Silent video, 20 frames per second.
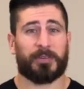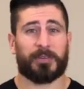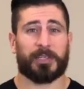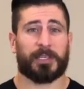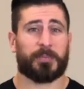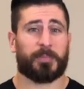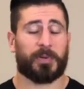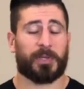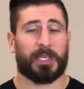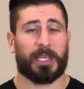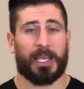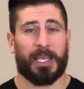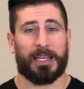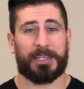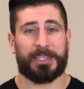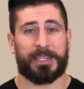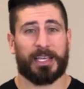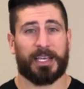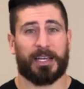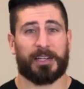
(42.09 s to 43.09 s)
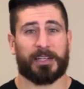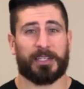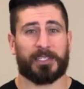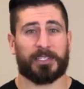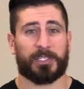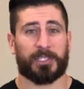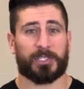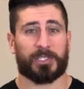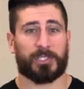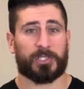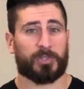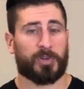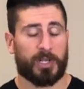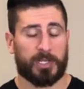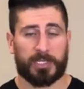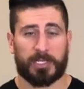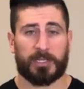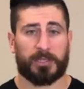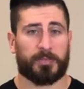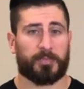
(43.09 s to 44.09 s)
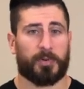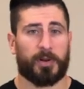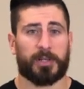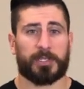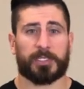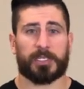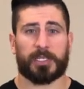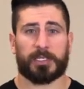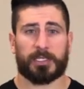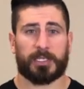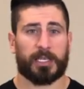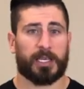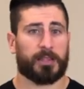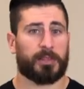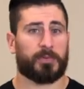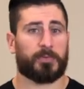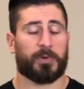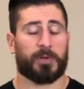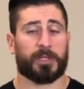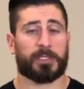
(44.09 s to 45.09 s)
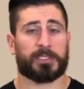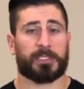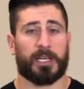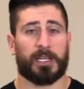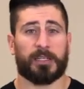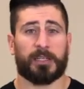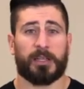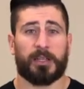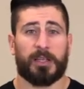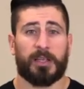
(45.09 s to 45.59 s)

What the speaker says: really put your head down and just trust in the process and get the work done.